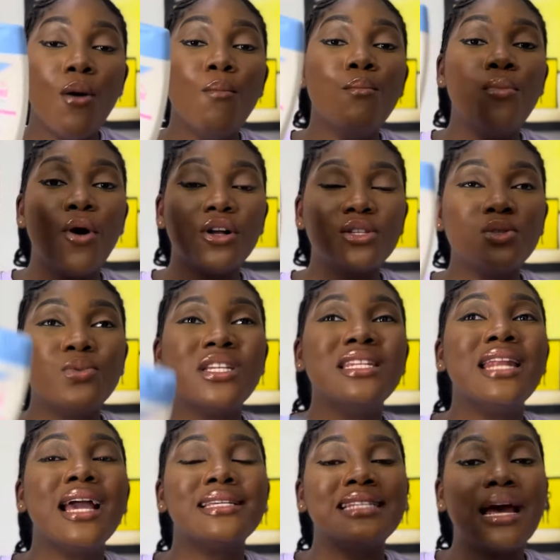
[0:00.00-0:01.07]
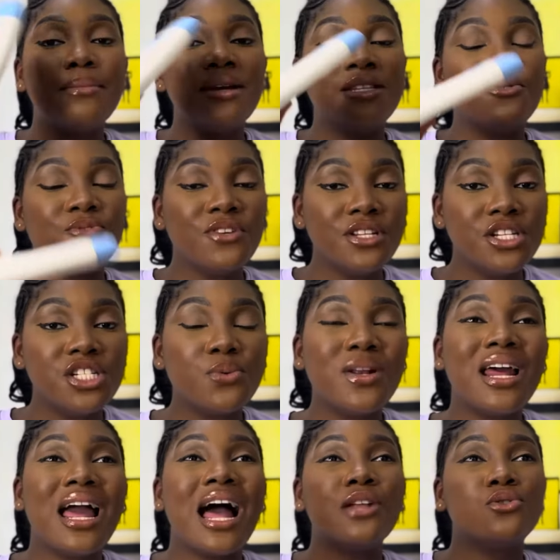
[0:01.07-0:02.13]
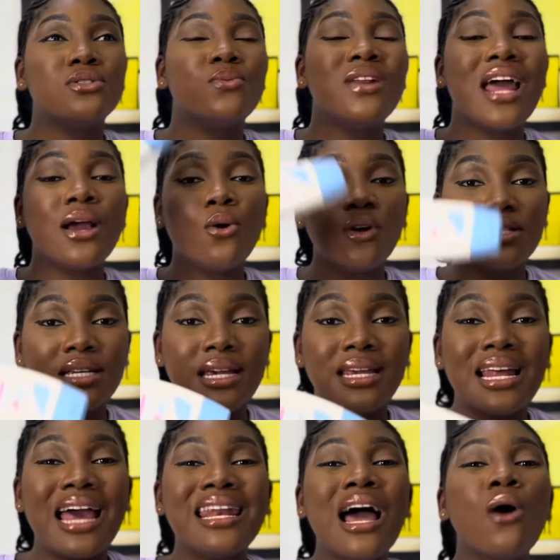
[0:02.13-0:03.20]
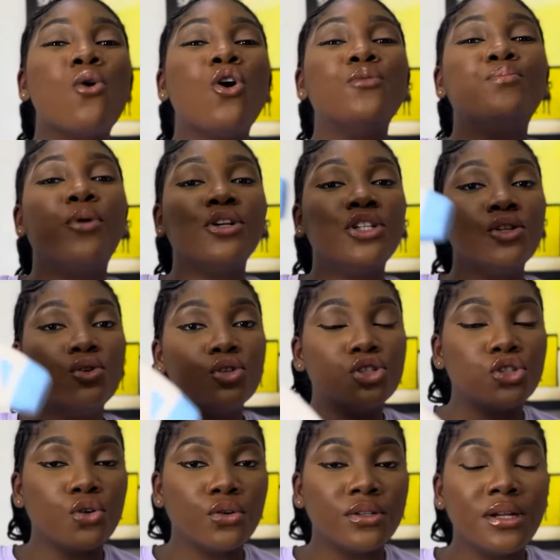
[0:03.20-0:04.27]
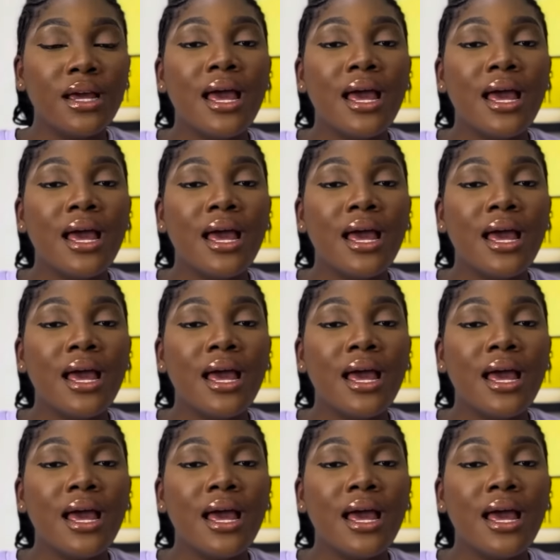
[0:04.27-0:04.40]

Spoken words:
But the next time it finished, when I got again, I now got body lotion,